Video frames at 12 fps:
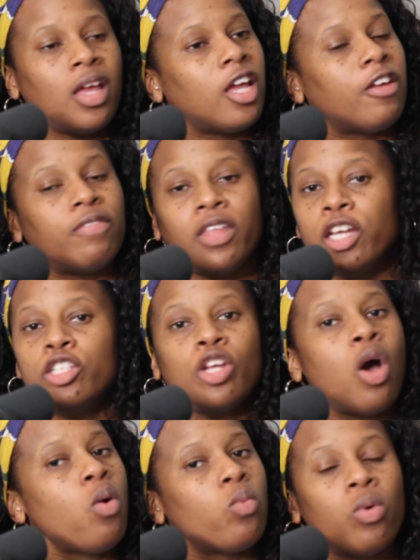If they
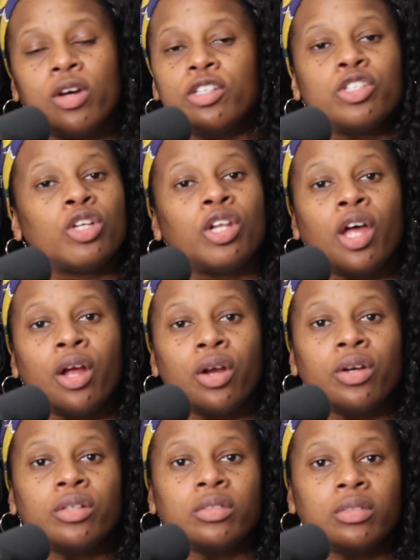don't want to
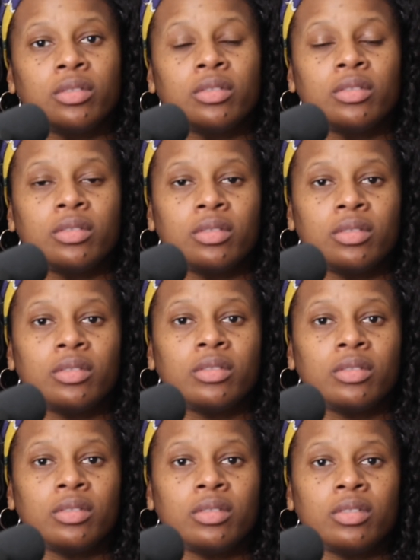learn,
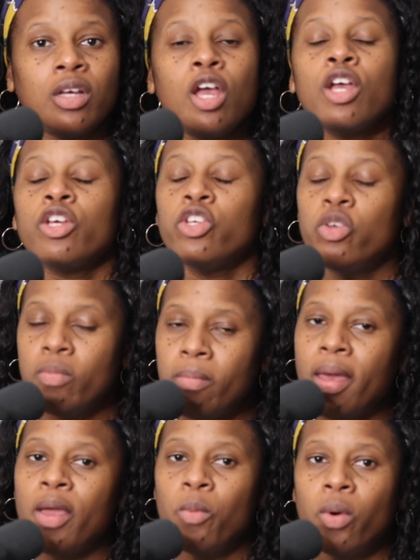you
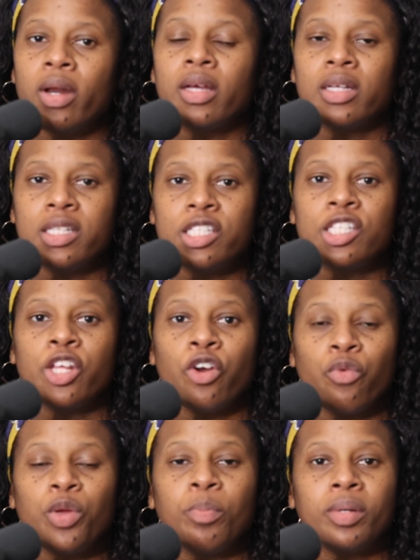may want to
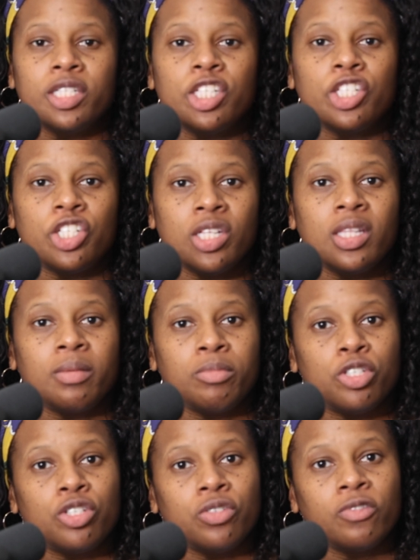consider repositioning
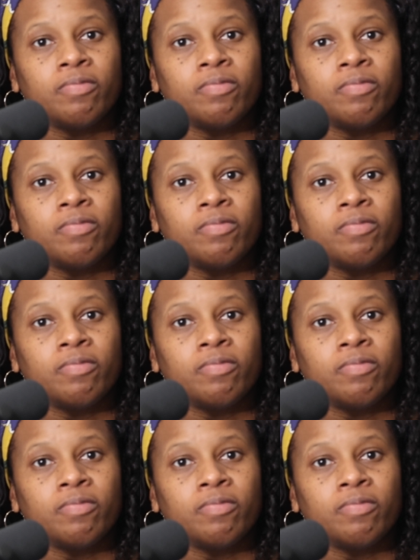them too.